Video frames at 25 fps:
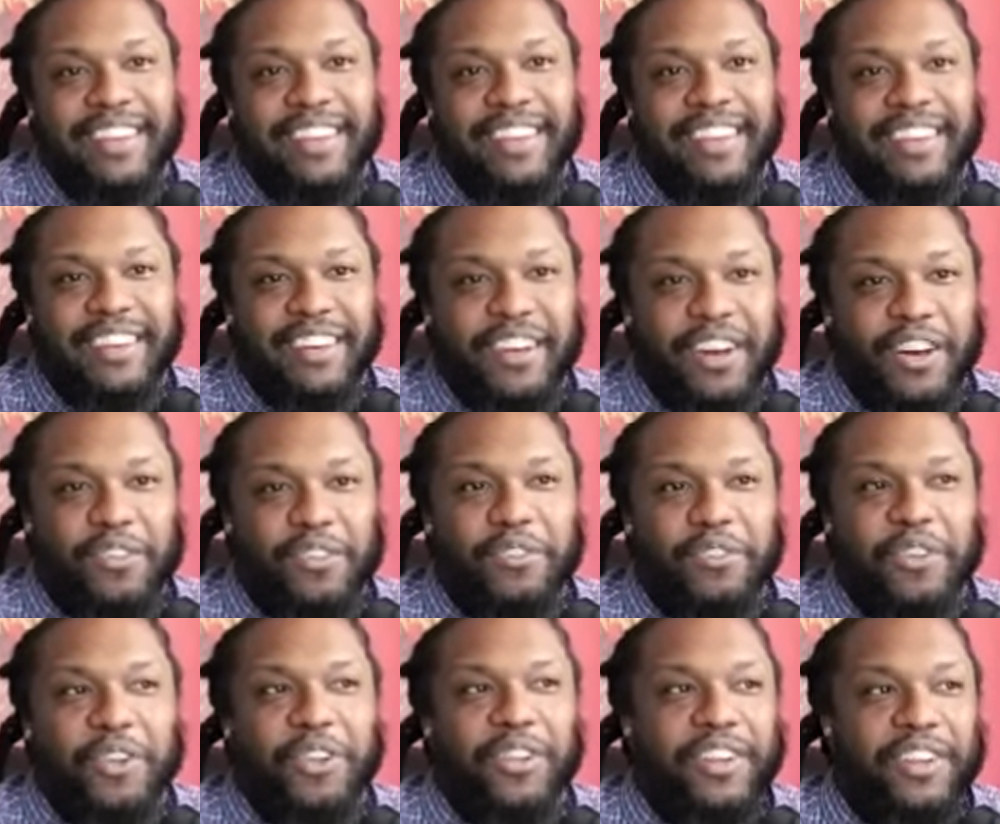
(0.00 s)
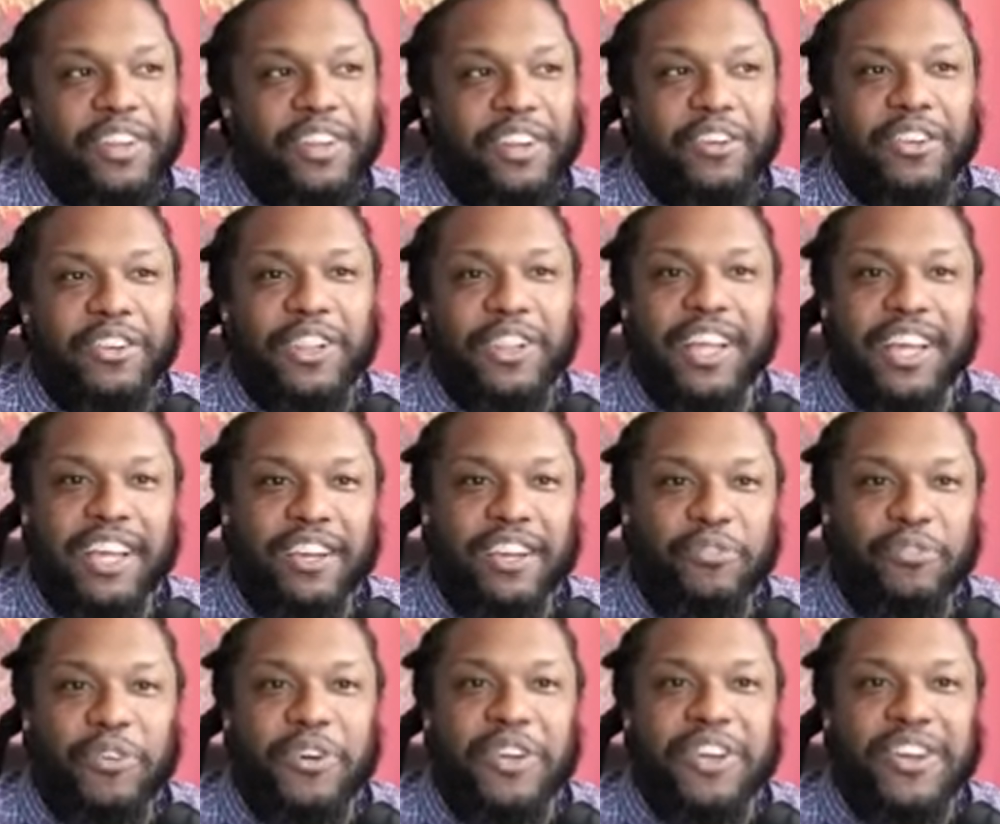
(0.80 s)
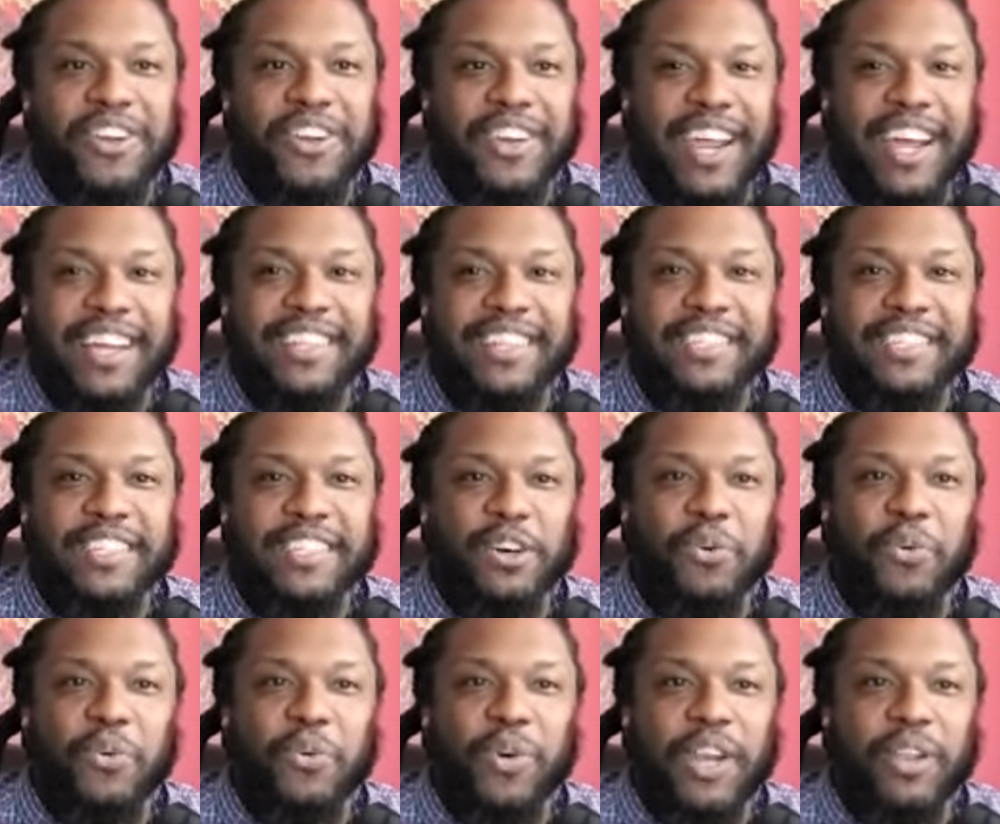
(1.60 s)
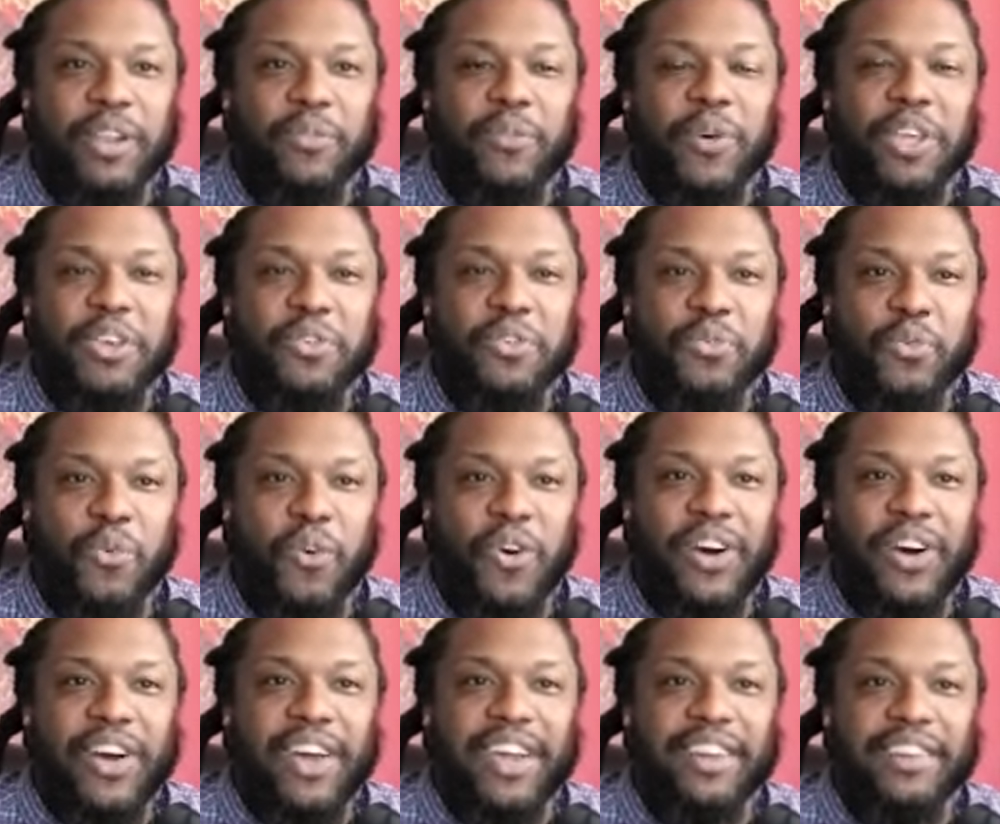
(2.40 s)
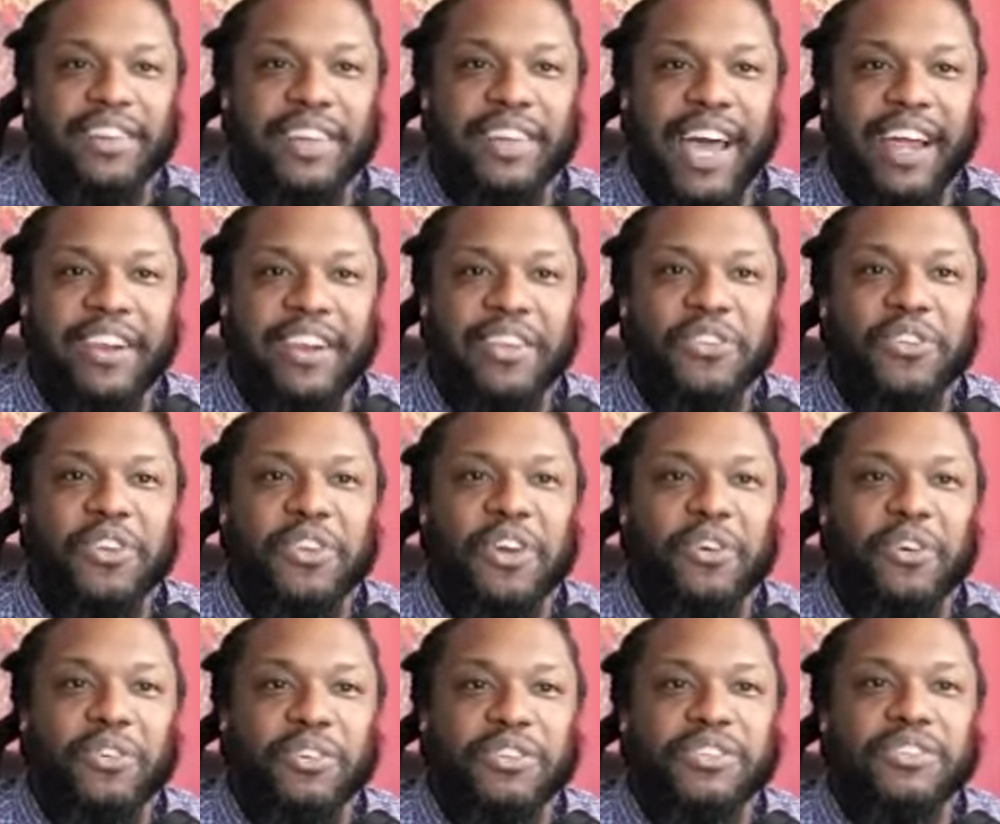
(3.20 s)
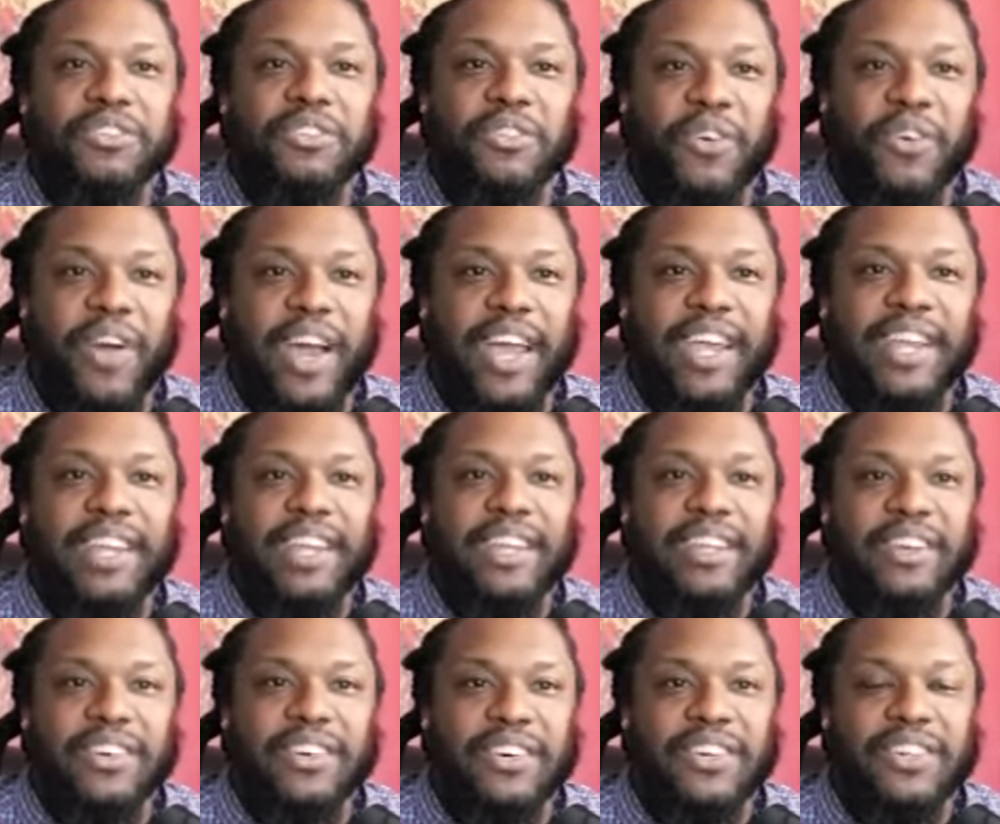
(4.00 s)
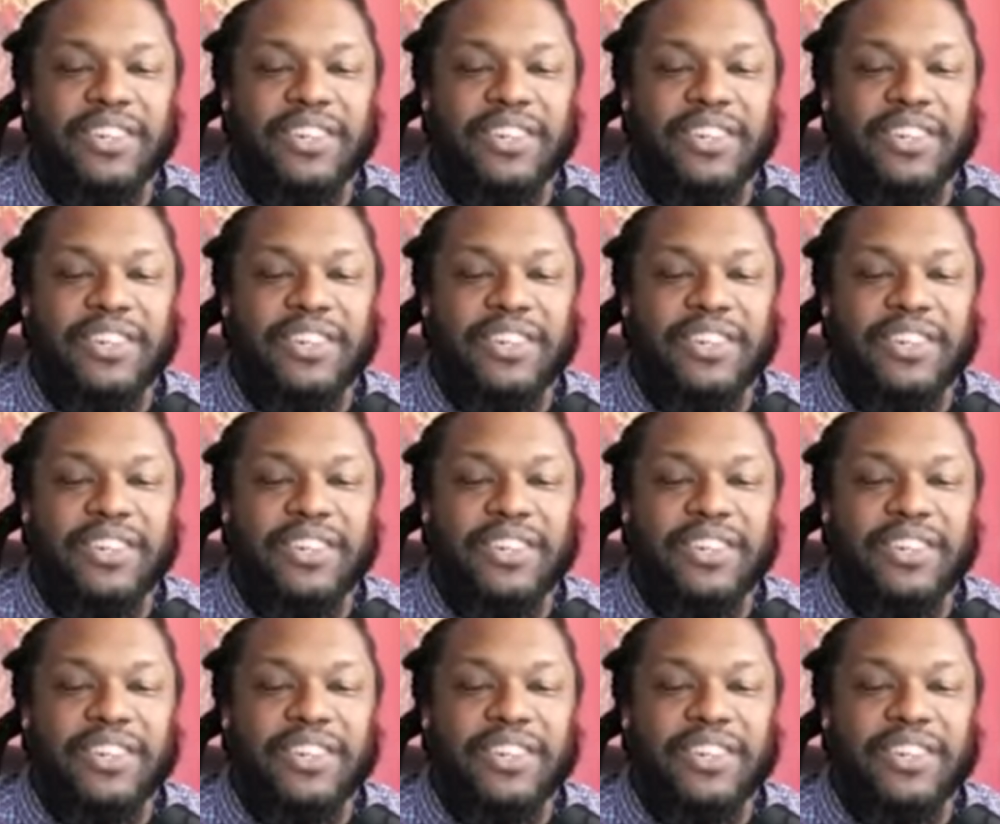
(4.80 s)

You know, if you're you're looking for your next deal, what what do you want? How do you know it's the right deal?